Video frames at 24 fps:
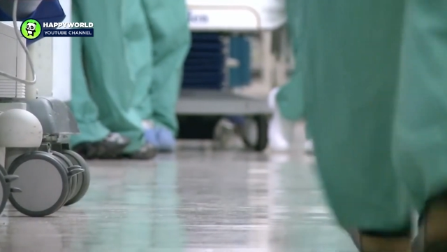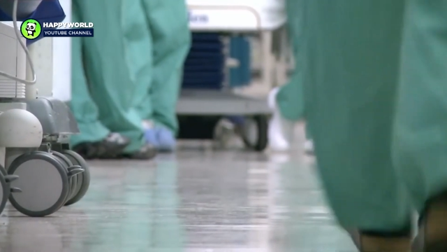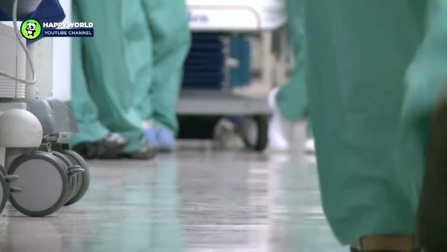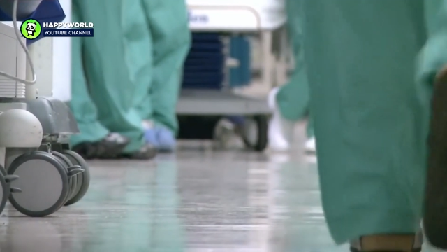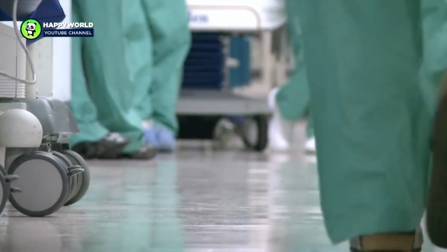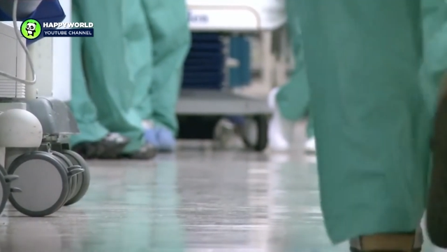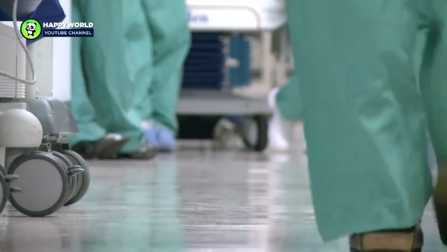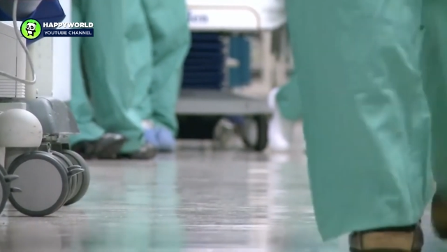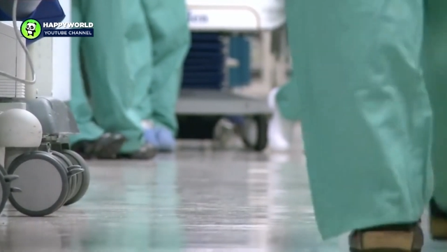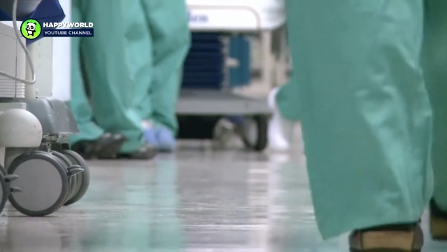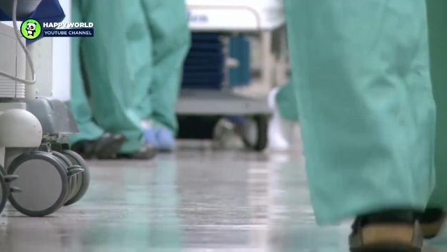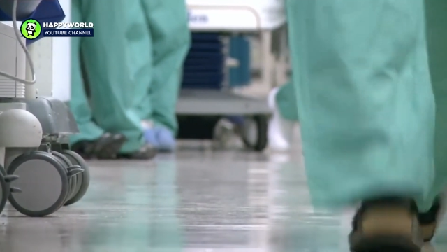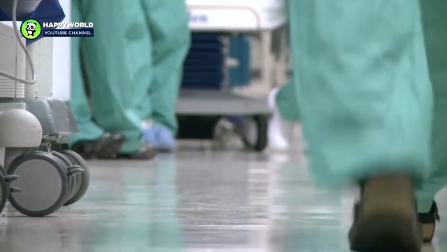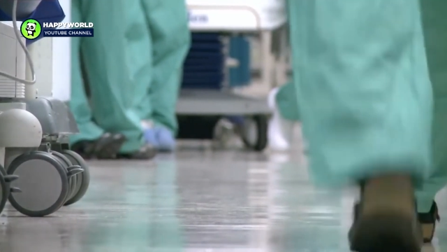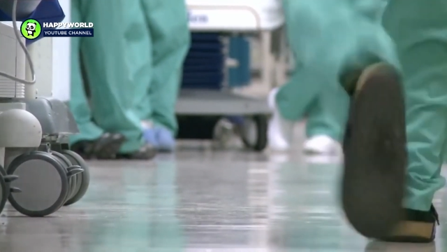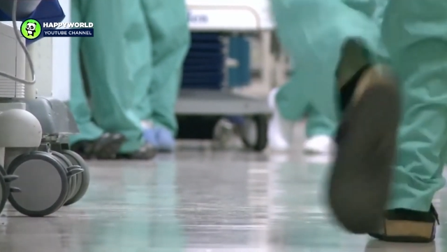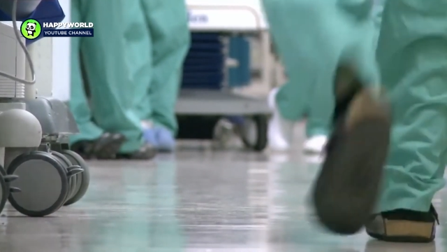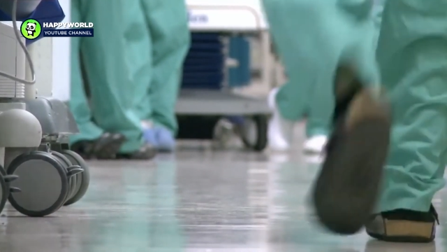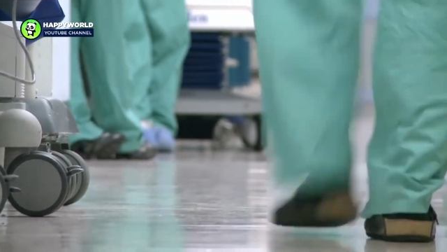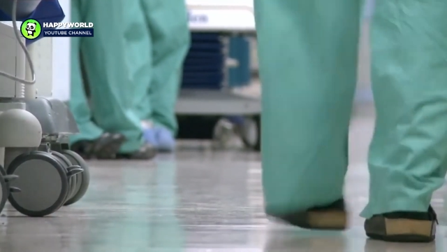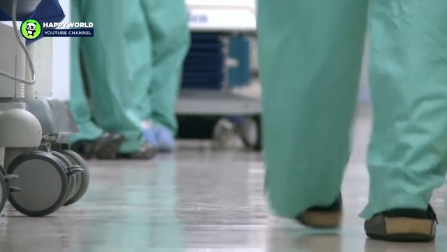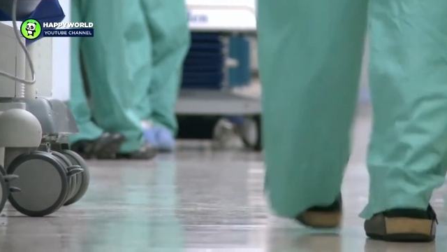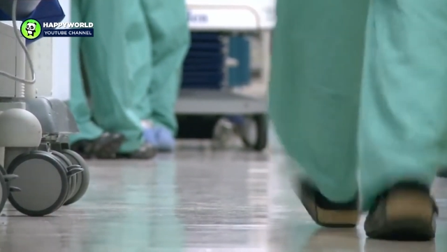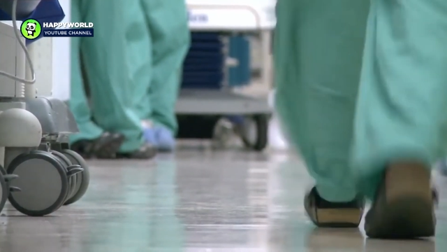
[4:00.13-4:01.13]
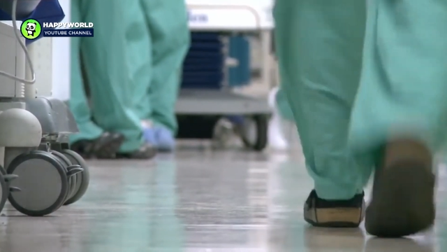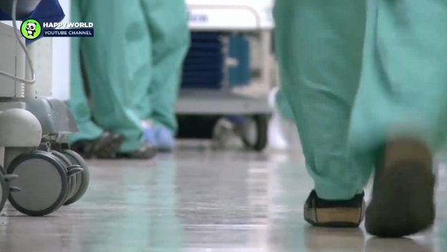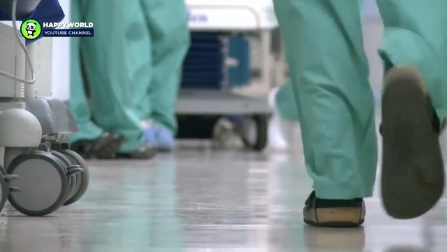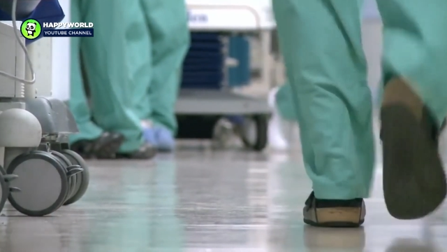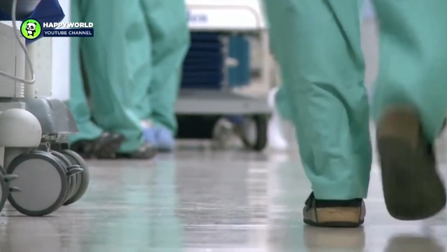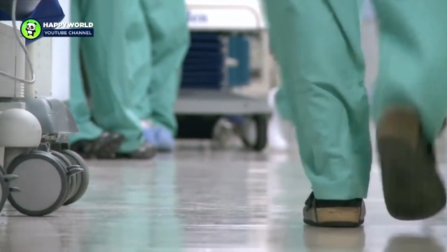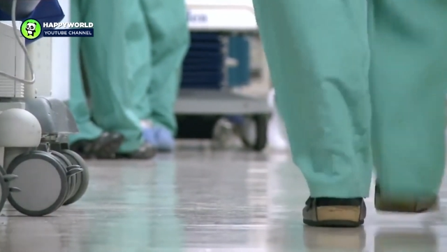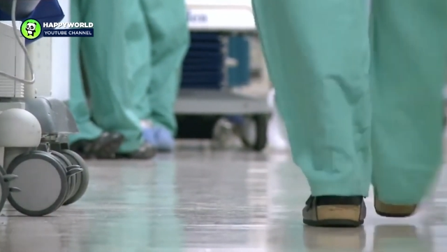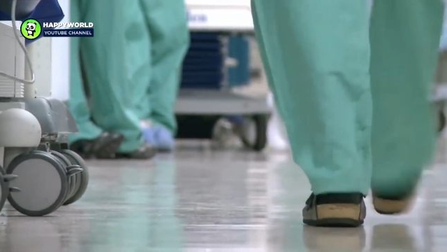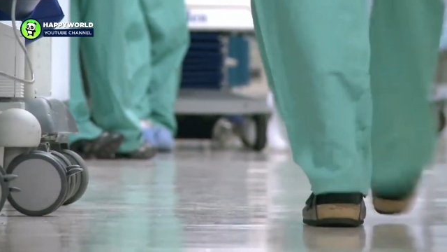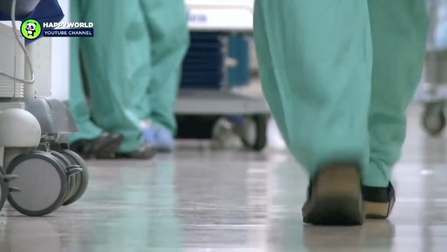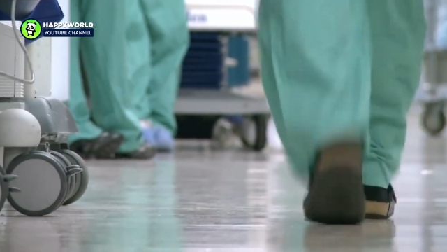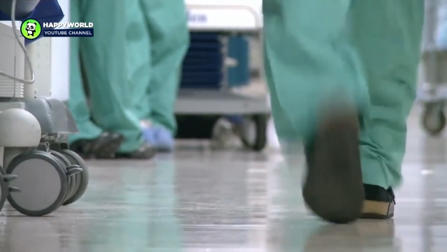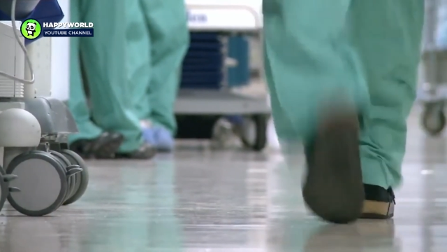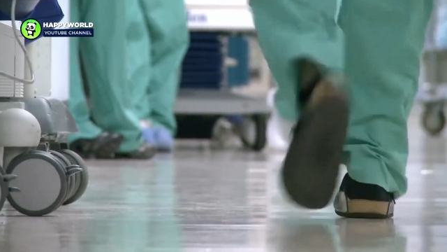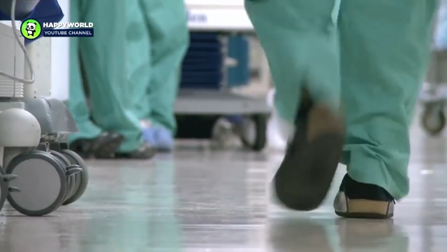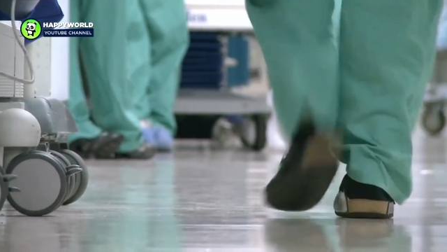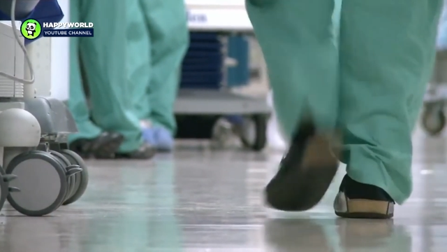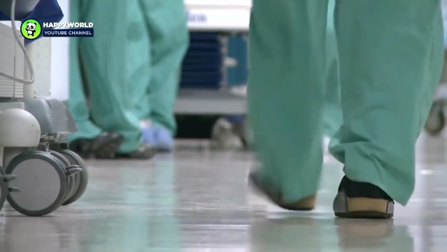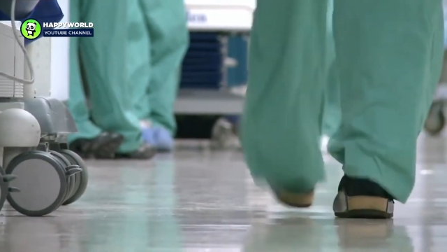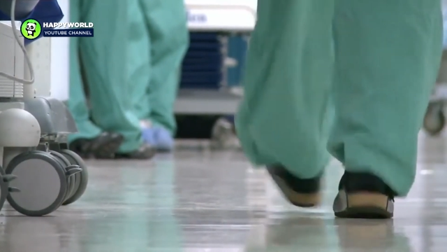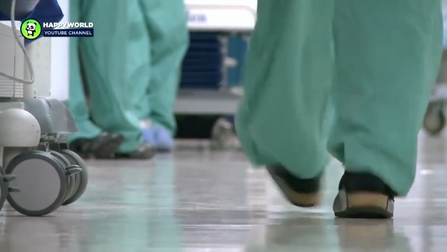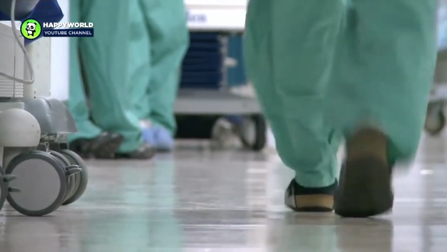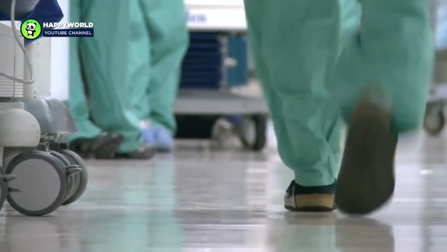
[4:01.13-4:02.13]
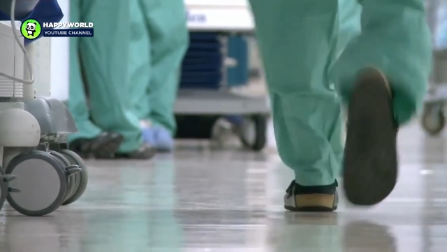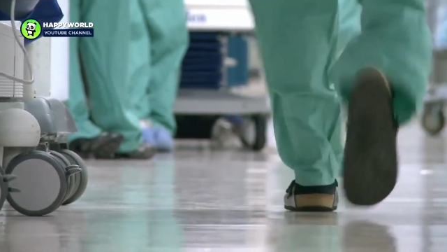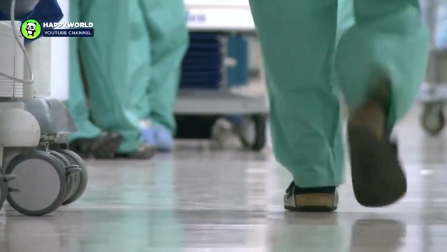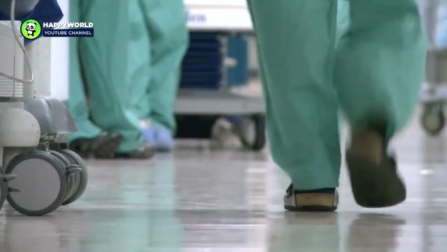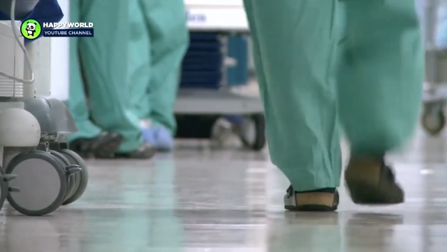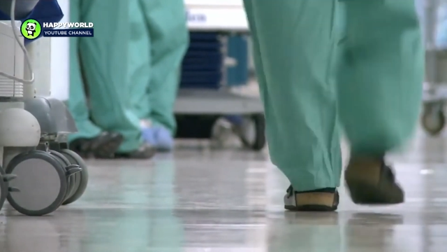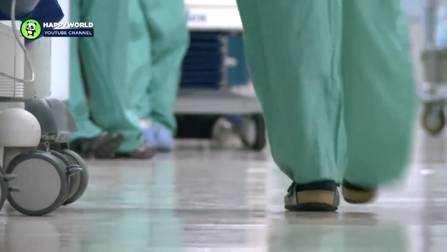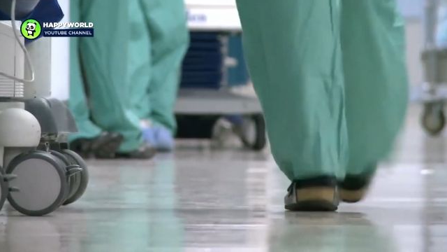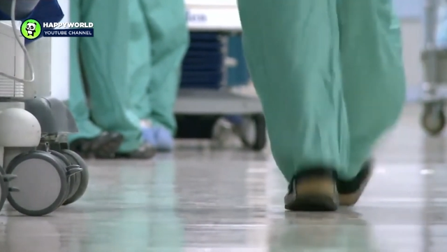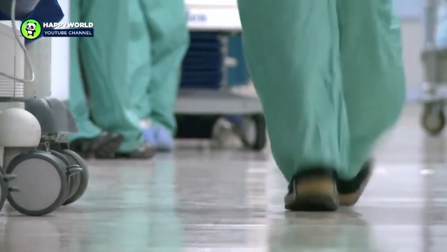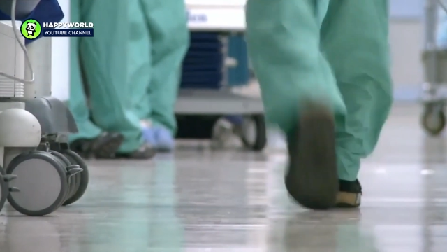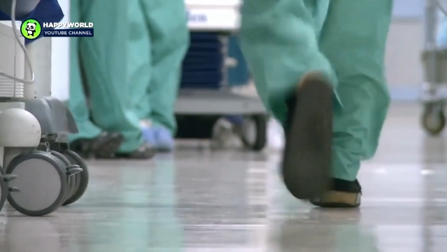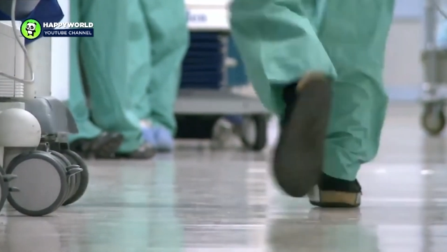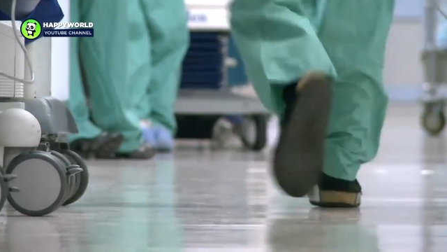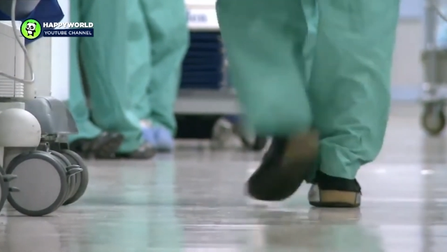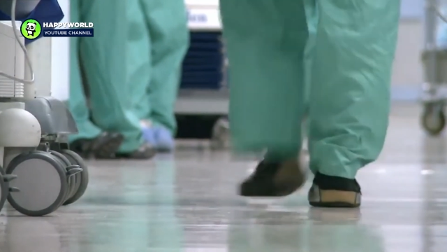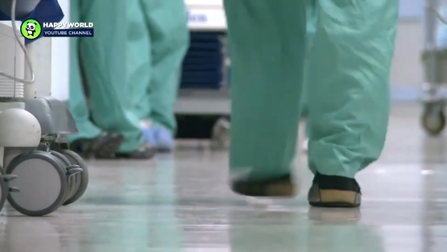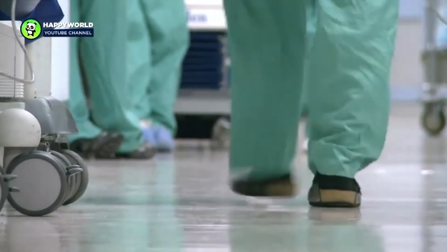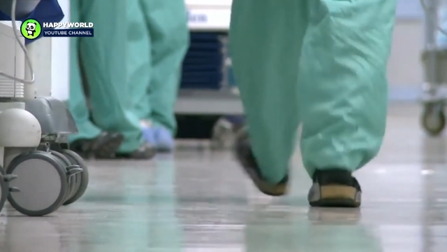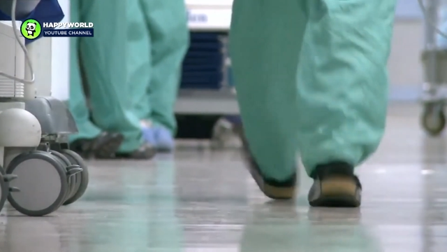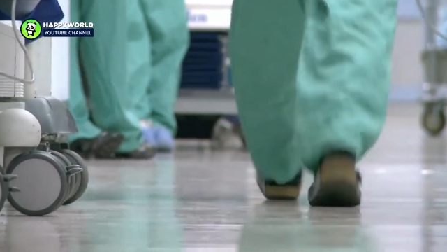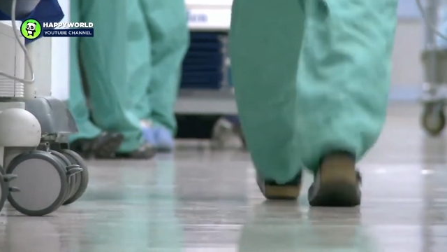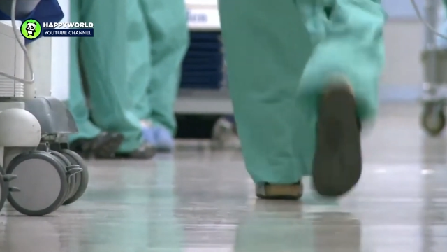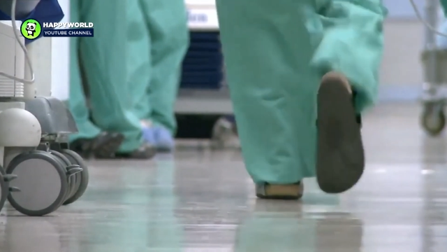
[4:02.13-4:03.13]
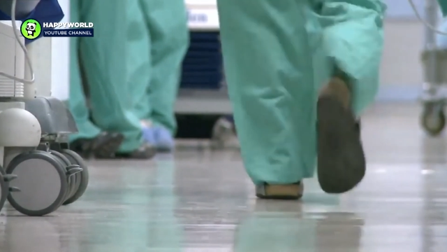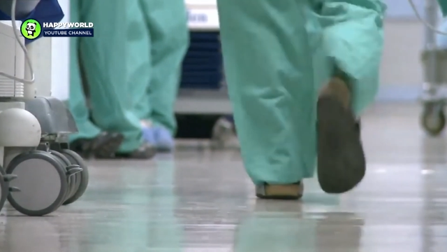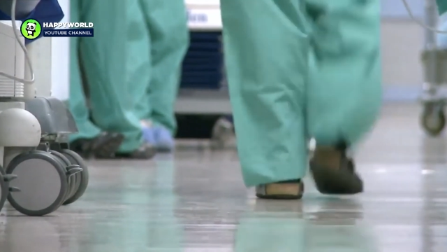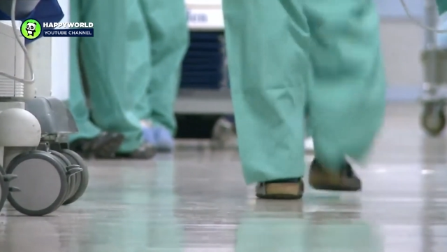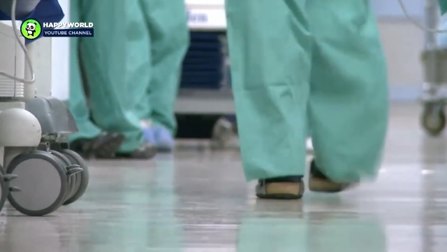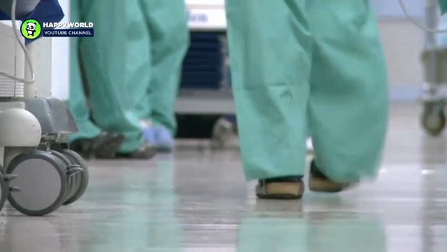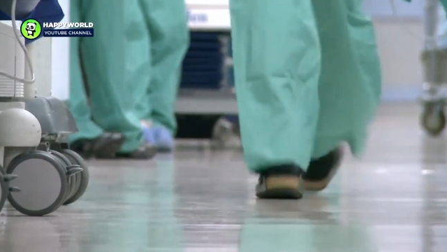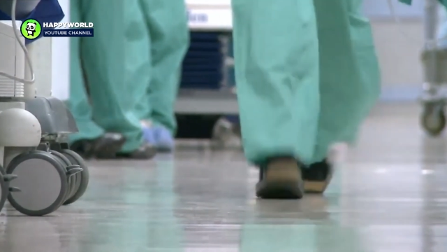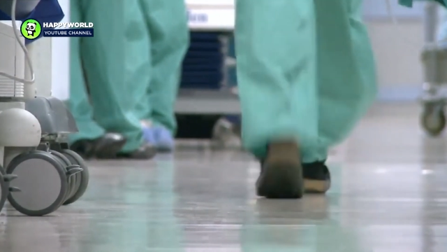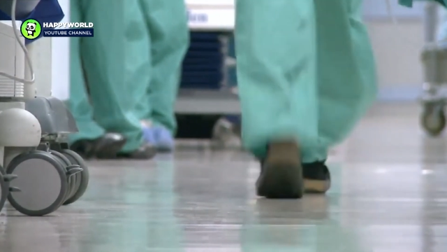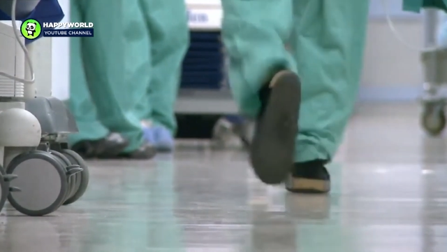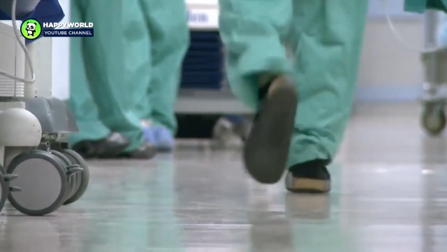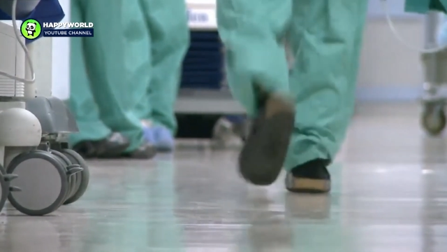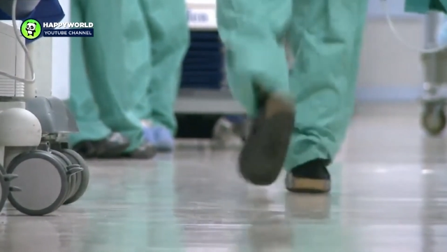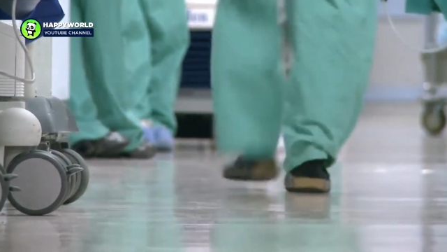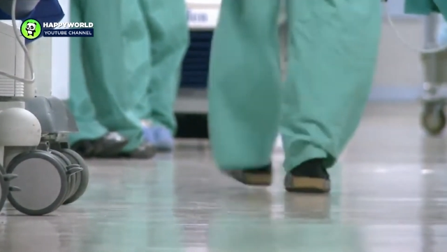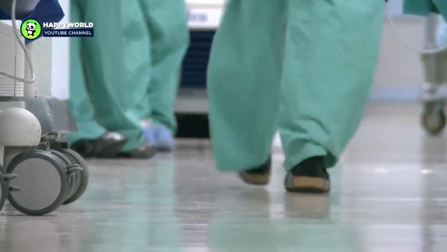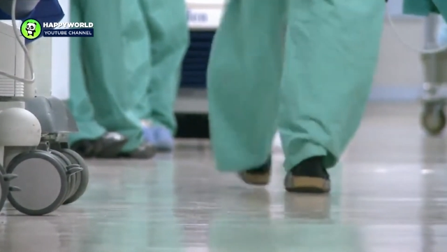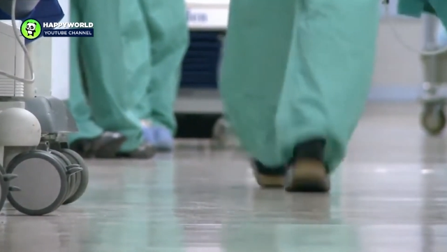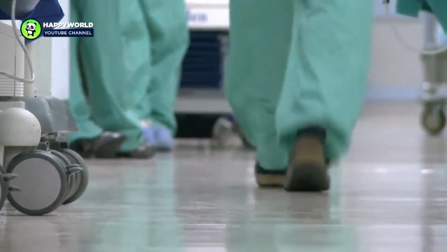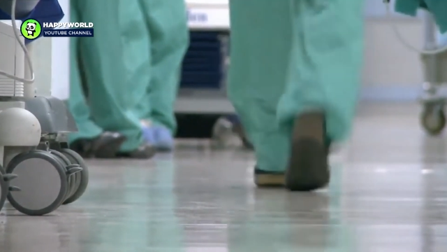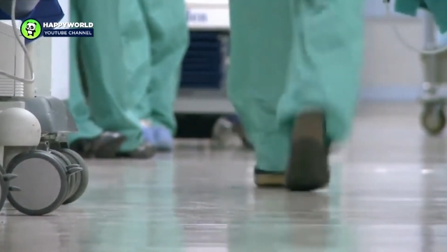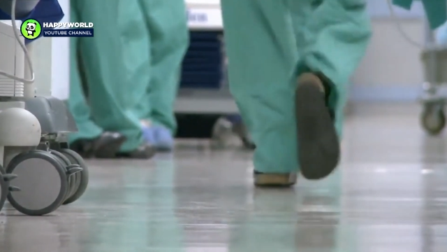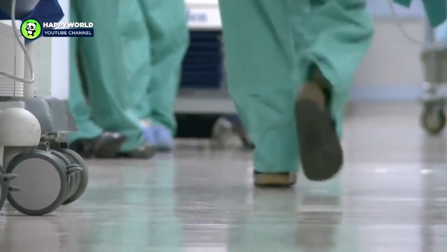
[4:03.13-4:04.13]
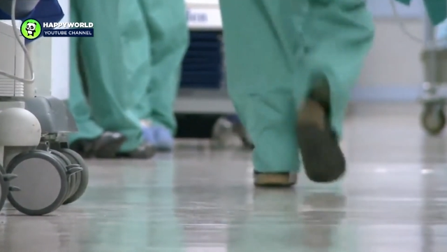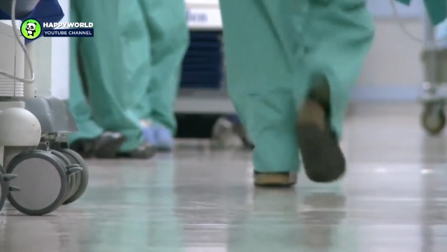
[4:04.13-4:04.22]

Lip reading: Nobody's mouth can be seen.